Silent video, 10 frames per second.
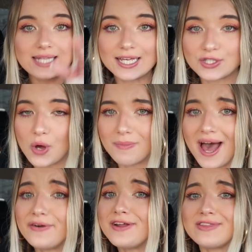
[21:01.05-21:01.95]
take us home.
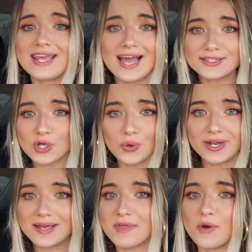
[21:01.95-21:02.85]
I don't even think I told
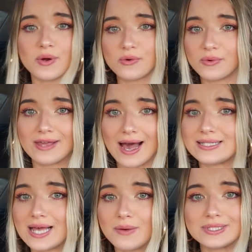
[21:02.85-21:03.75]
him that we were with
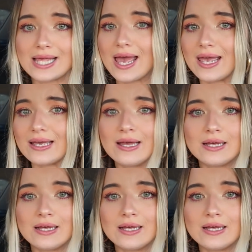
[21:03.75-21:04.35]
guys. I was like,